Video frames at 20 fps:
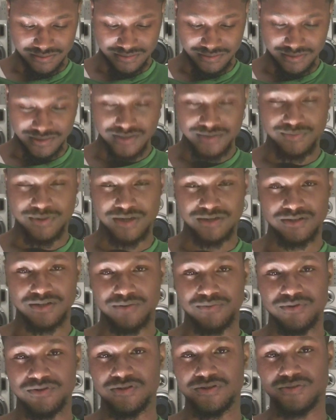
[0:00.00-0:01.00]
this match
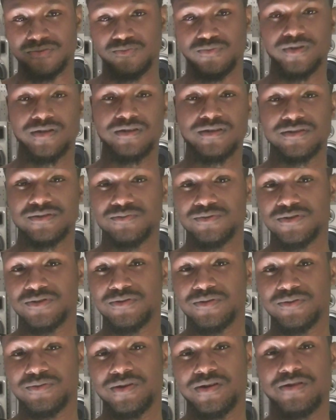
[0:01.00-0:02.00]
that we just witnessed
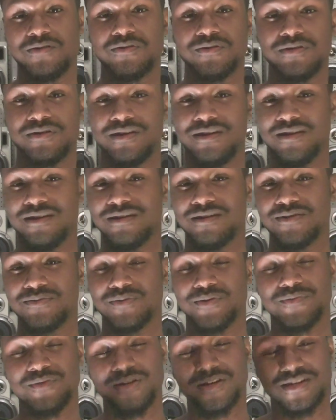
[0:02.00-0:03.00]
between Randy Orton and Edge.
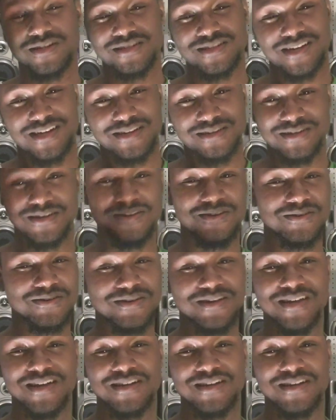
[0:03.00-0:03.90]
But I'm going to get into that later.